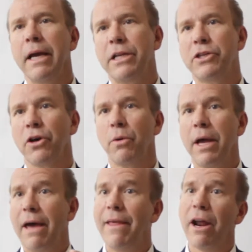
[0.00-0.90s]

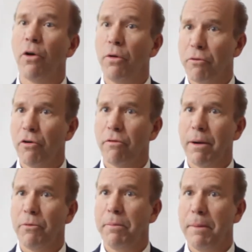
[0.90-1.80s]
And that whole
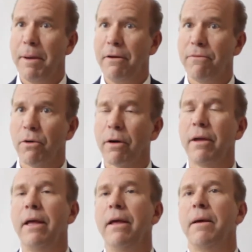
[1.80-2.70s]
program would be paid for
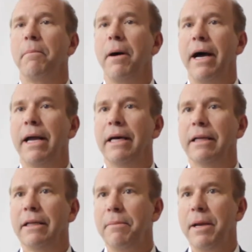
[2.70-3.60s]
by
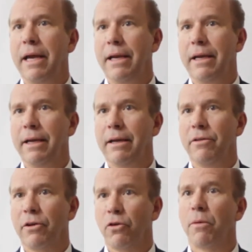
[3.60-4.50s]
eliminating
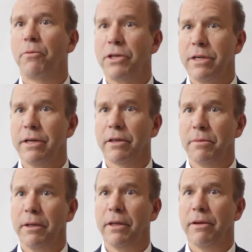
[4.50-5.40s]
the corporate
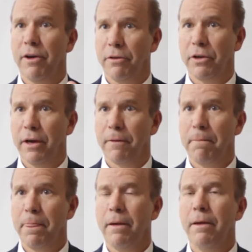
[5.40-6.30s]
deductibility of healthcare,
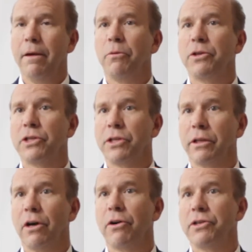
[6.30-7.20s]
which is the
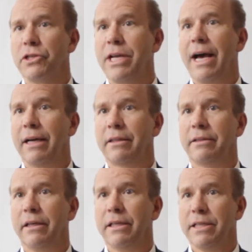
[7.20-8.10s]
largest
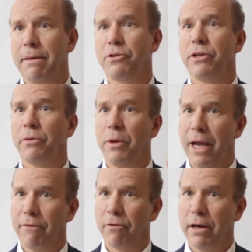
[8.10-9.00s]
tax exemption that we
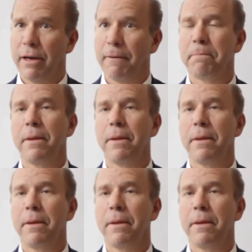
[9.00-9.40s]
have right now.